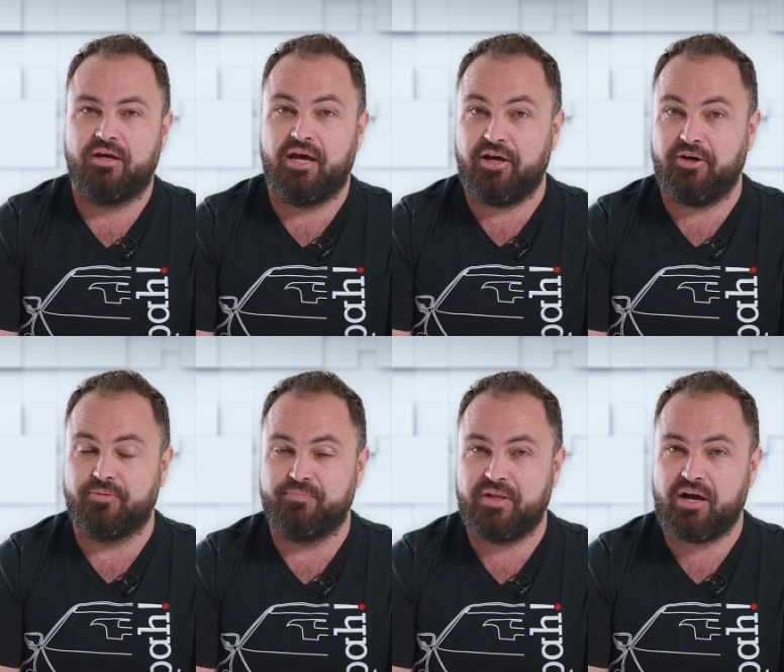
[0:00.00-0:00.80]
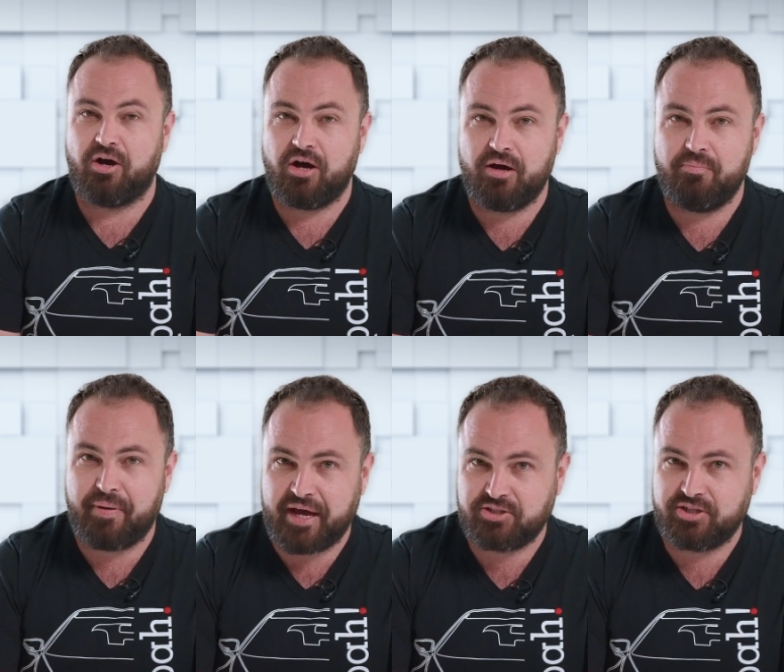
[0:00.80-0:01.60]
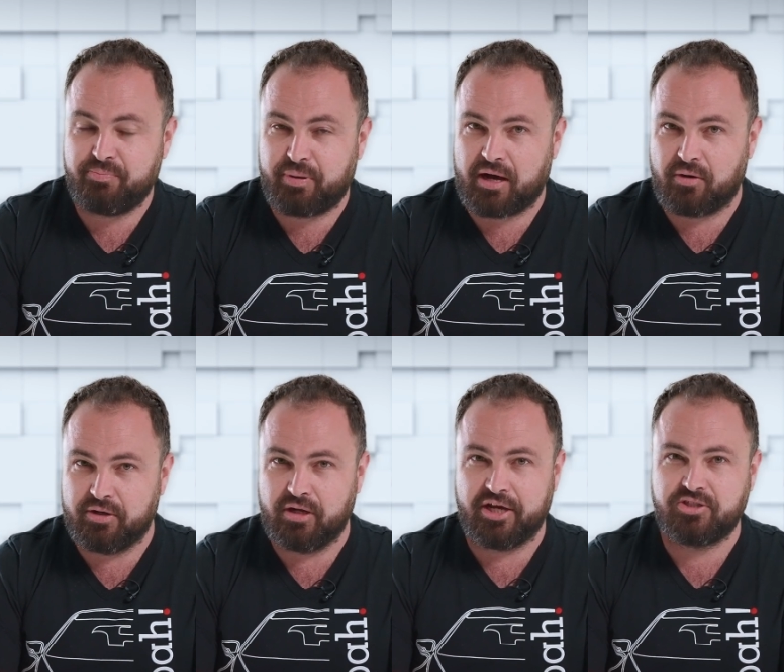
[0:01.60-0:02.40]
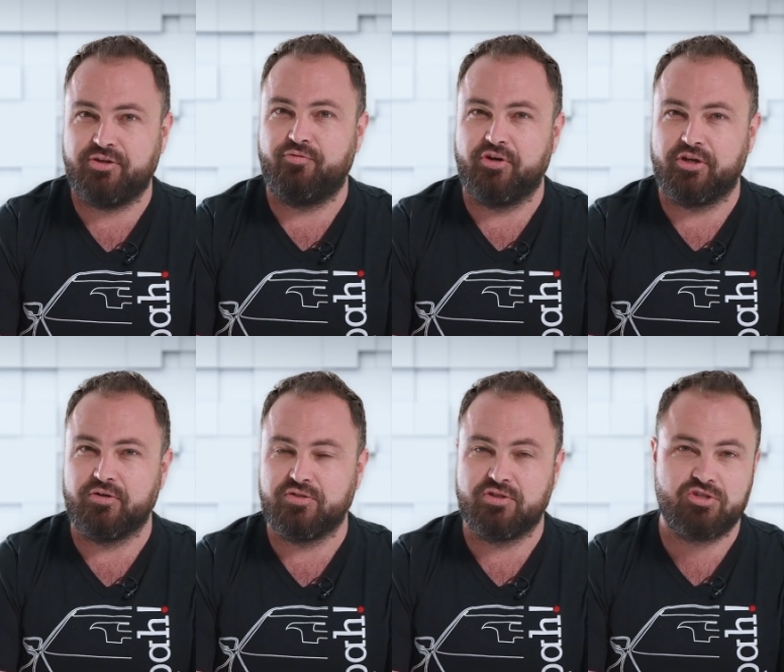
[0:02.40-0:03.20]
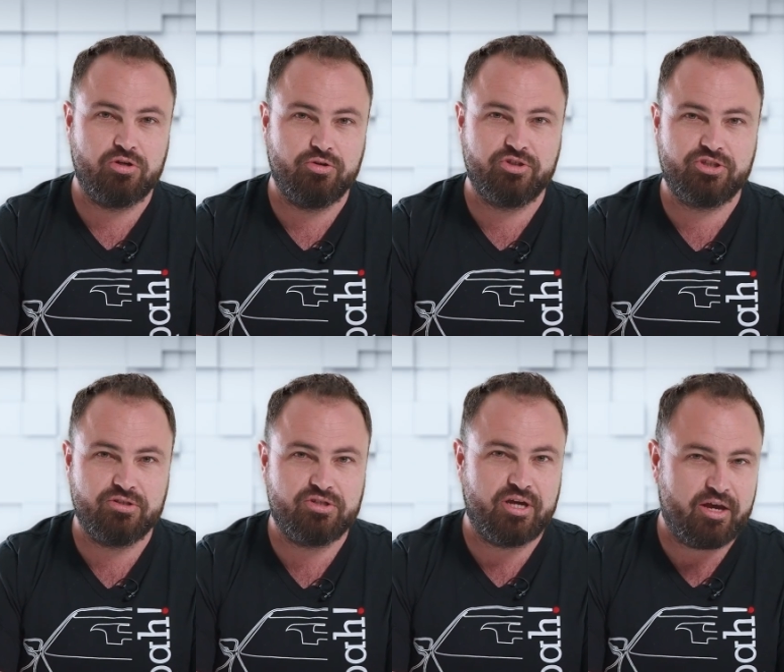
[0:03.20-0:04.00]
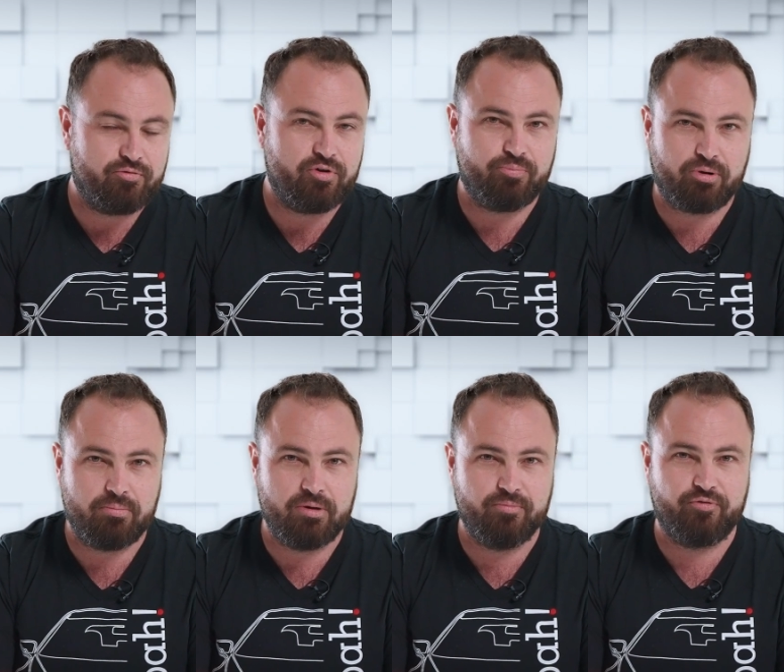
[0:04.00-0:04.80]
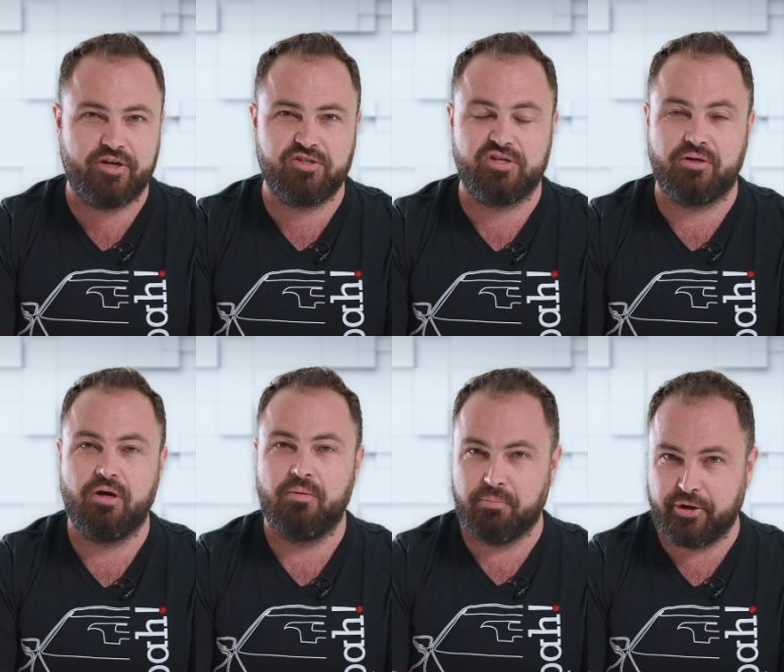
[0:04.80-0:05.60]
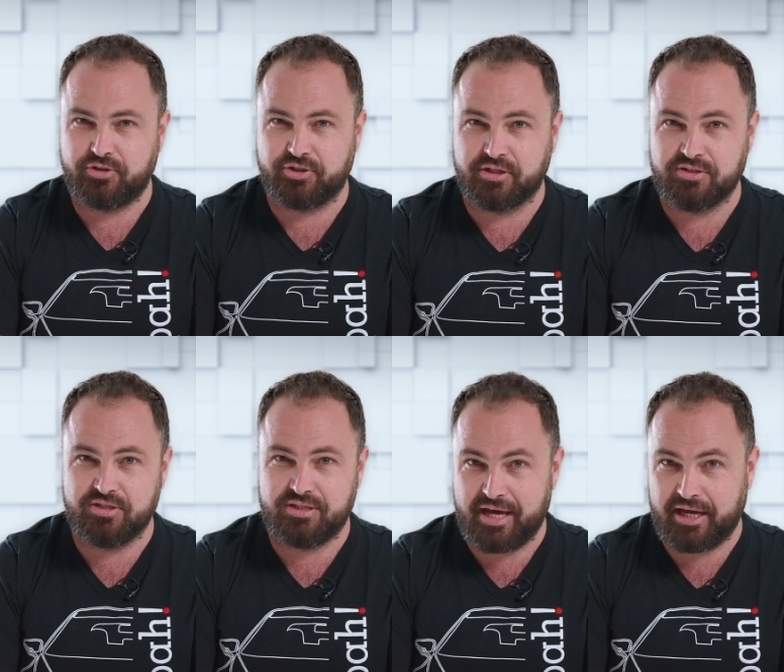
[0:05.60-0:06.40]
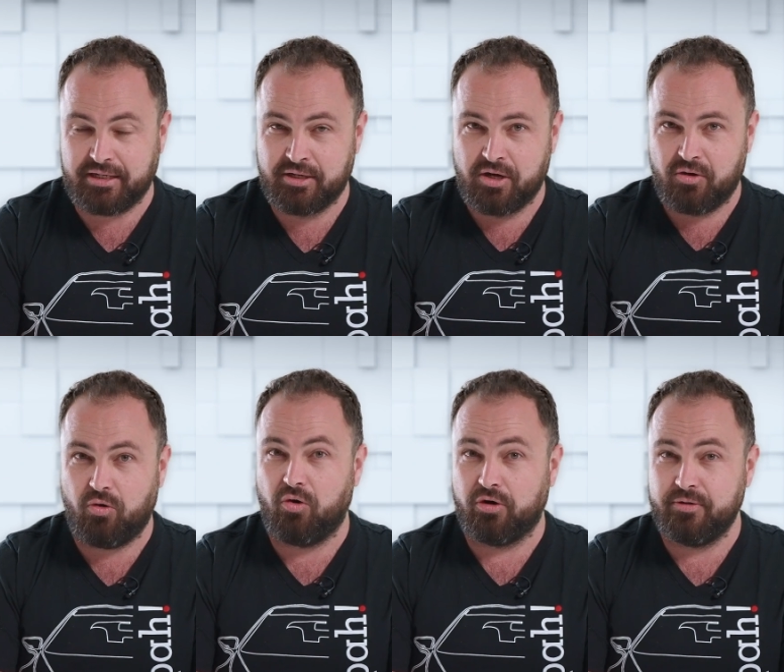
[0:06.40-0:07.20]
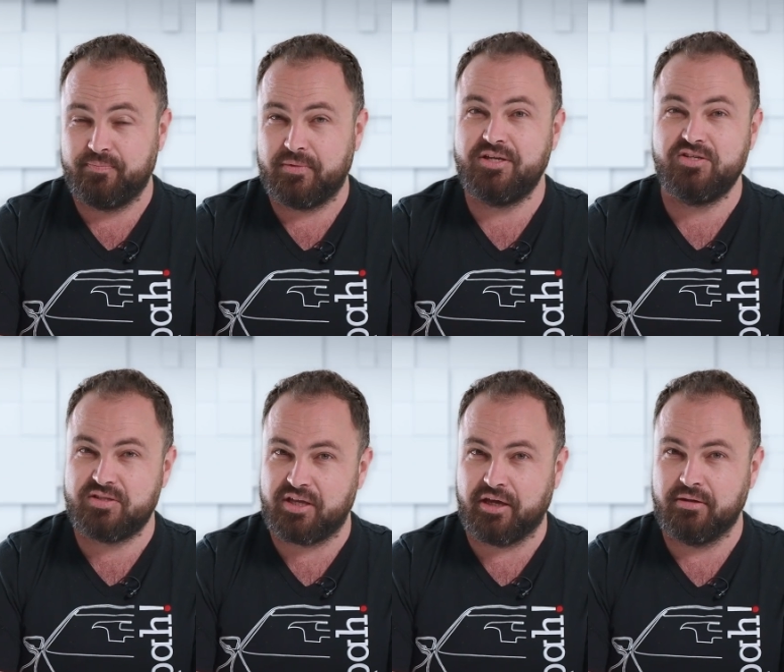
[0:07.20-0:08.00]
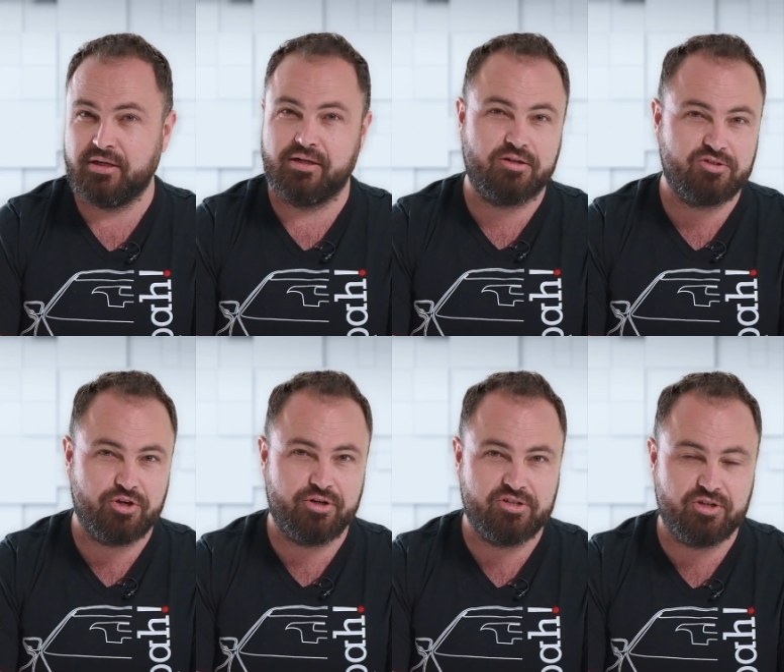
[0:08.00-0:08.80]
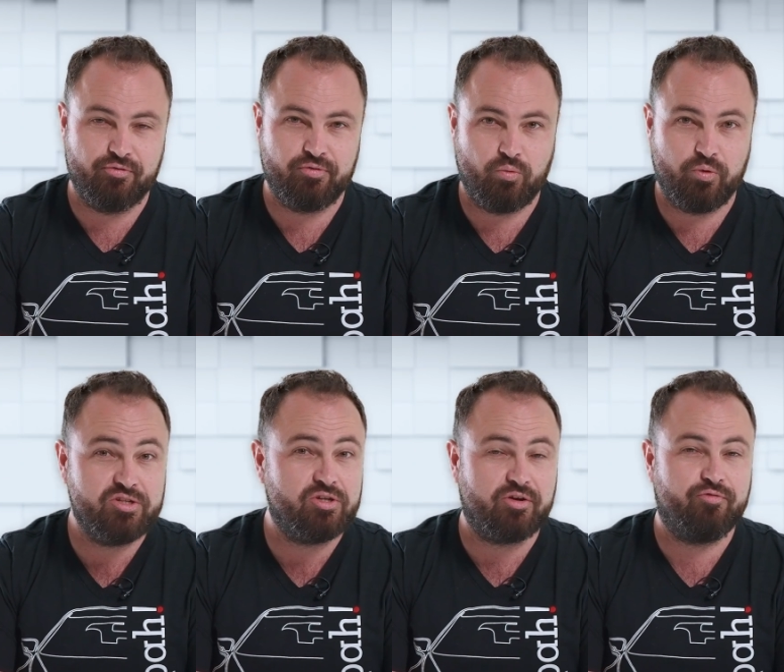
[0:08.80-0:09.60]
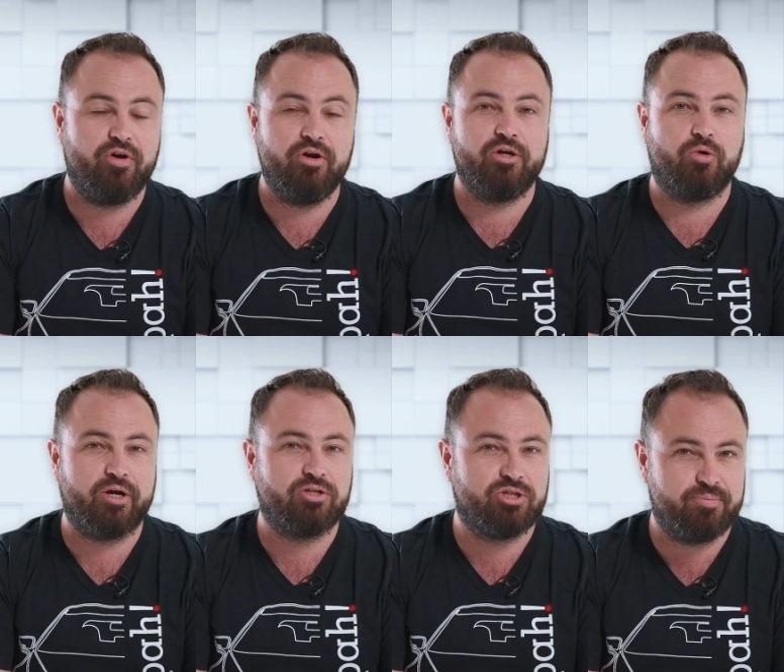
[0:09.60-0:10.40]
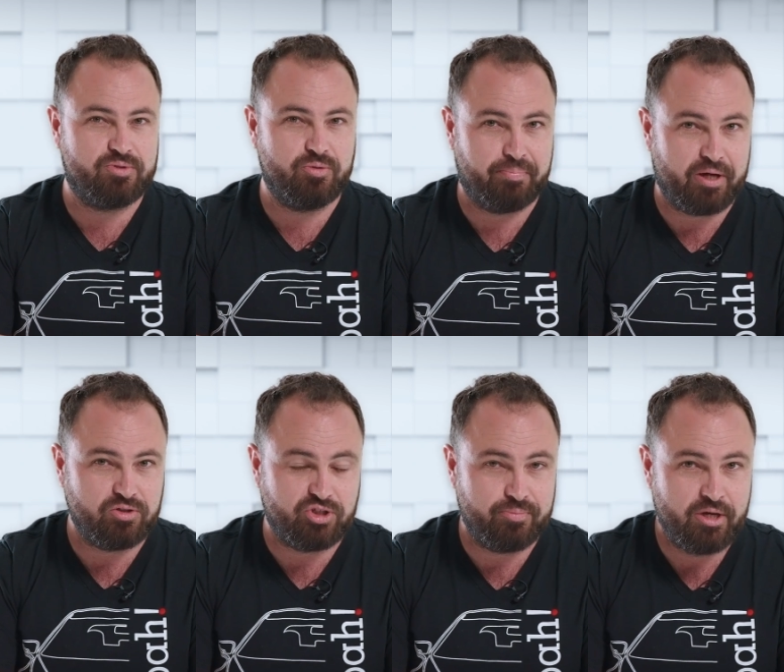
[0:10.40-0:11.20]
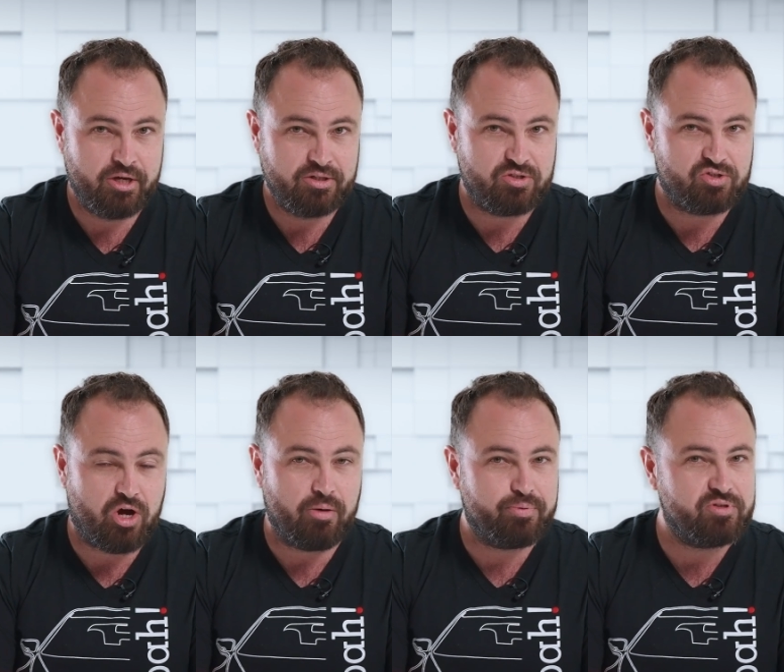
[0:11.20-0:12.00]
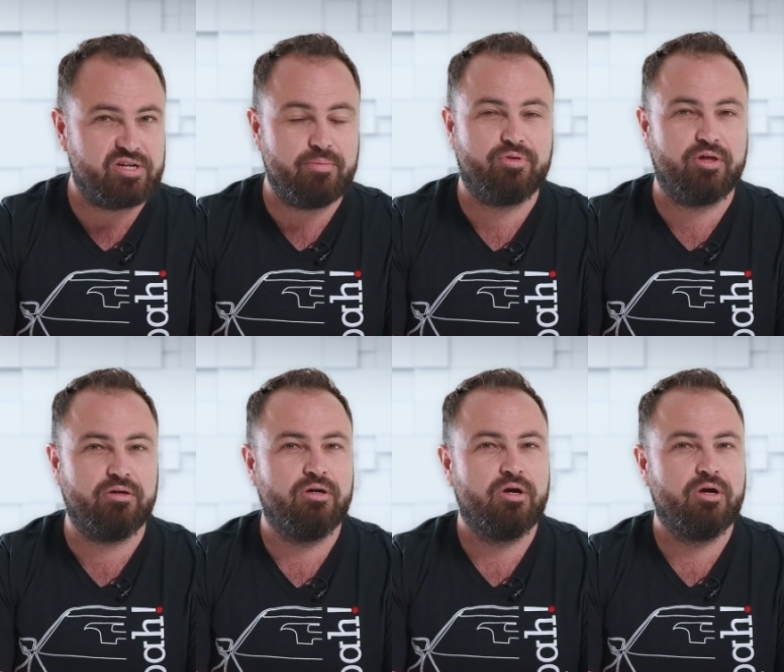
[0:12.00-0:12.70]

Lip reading: Hello. Now, are battery-powered electric vehicles the solution to every problem facing motoring today? Or is there an alternative? We took a very quick trip to Belgium to sample something